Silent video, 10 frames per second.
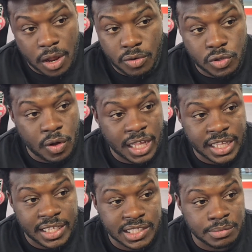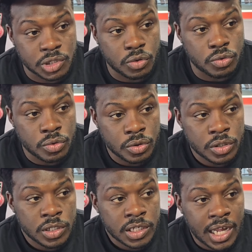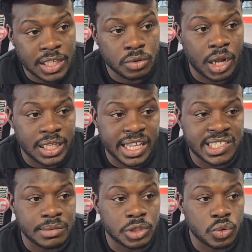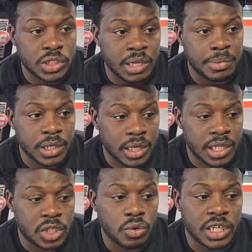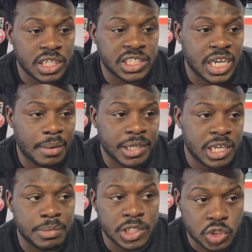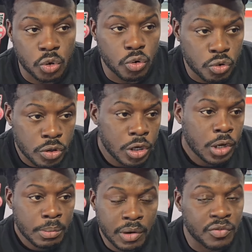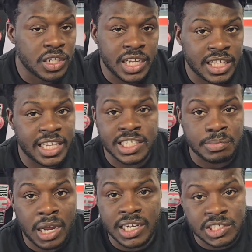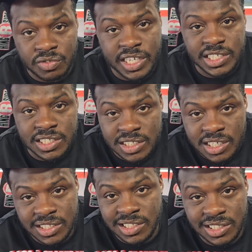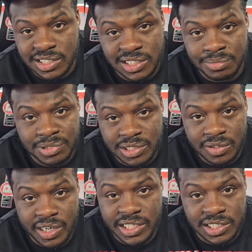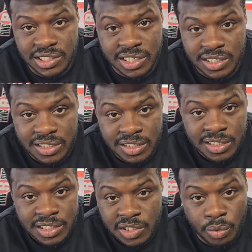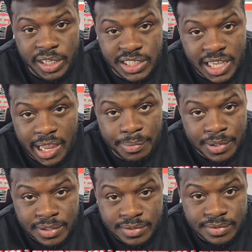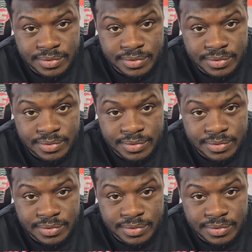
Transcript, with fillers: I don't know. I think Tim Tszyu I, th- I think Tim Tszyu keep it. He's doing a good job at keeping his cool, but really, I think his mind is racing. this is some crazy shit. the way this happened.